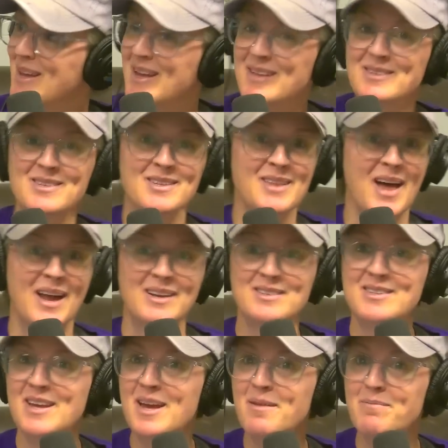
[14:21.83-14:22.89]
It's a lot of
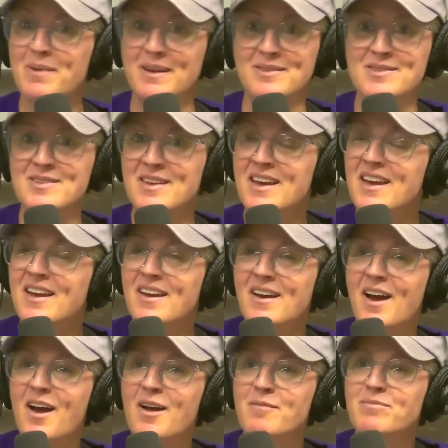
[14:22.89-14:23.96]
tampons.
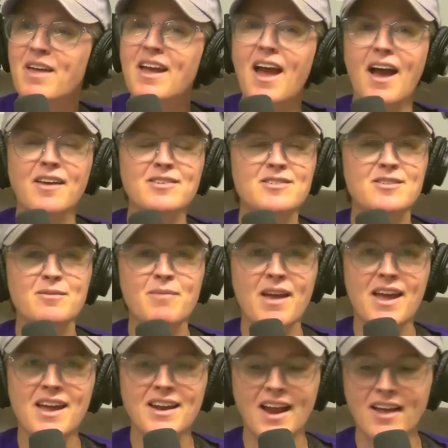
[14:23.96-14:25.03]
Um, they
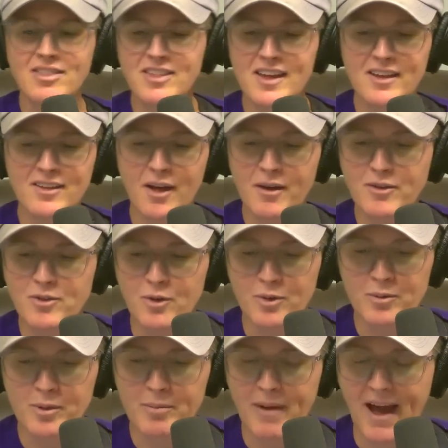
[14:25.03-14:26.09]
estimate, I think a
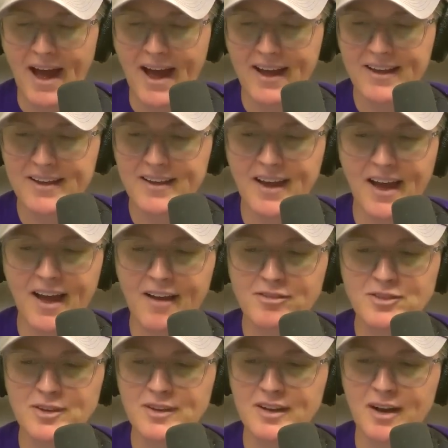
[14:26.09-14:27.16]
normal pack, I have
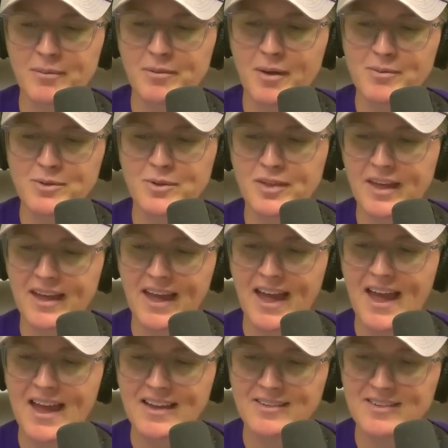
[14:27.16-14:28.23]
to look it up, comes with like
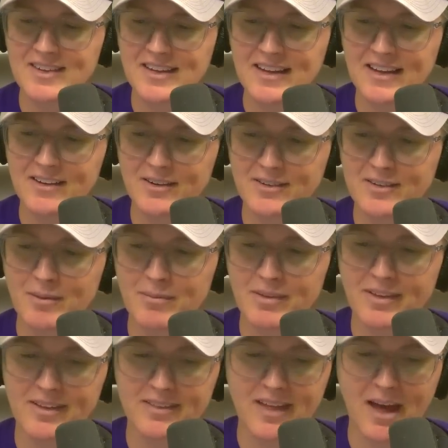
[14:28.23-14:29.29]
18 or something
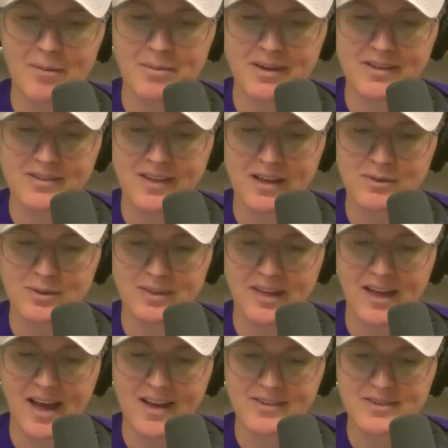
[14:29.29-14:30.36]
like that because that's what
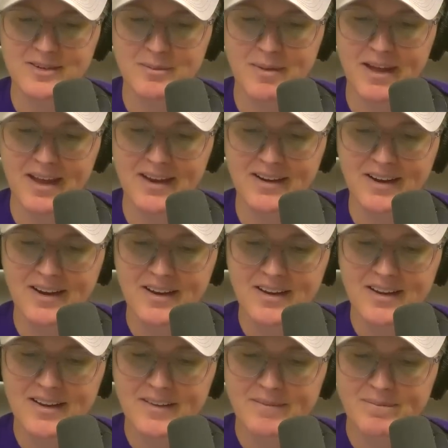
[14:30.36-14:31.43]
they estimate
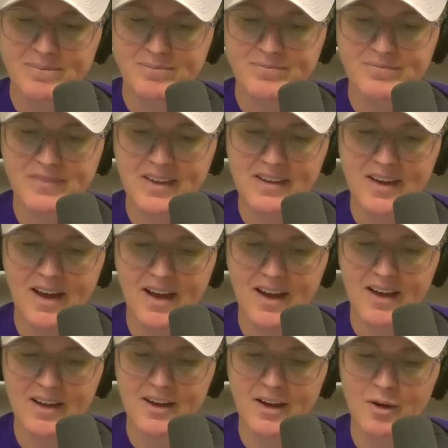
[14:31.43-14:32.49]

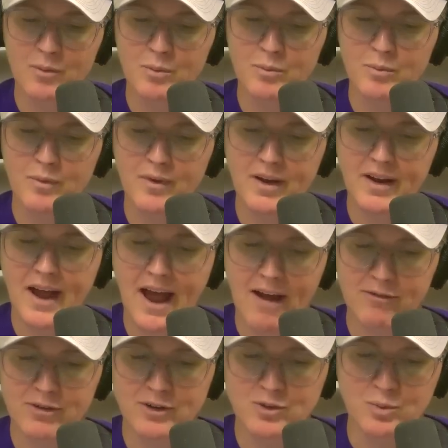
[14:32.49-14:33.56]
uh, a
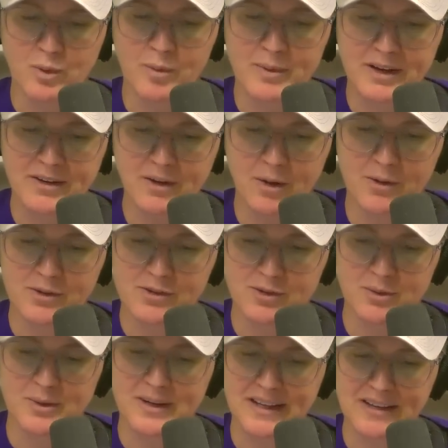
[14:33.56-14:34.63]
average woman goes
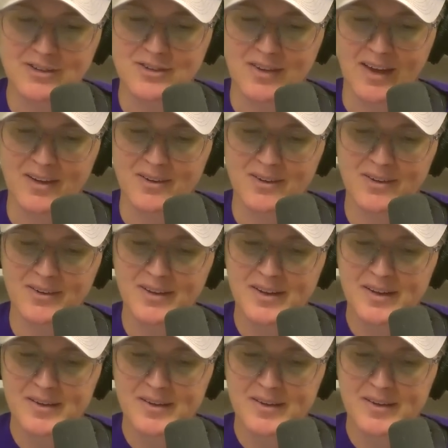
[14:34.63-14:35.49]
through in each cycle.